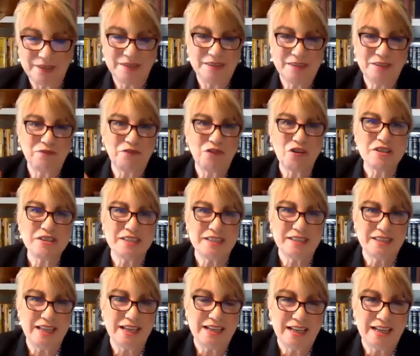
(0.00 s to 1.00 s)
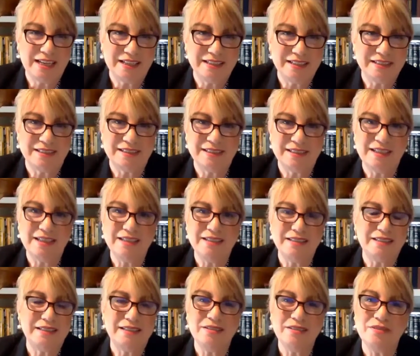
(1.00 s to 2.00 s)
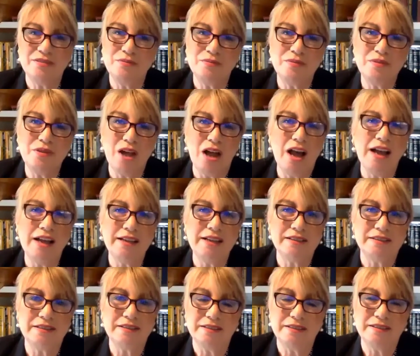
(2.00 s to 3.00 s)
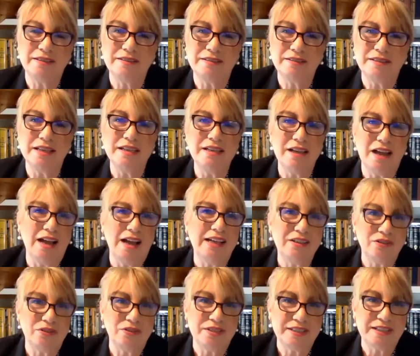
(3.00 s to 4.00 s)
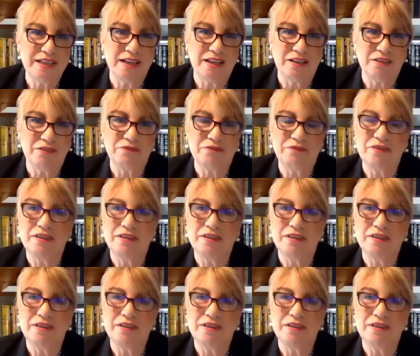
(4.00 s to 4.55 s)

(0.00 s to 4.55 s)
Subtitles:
the first thing is to not deny yourself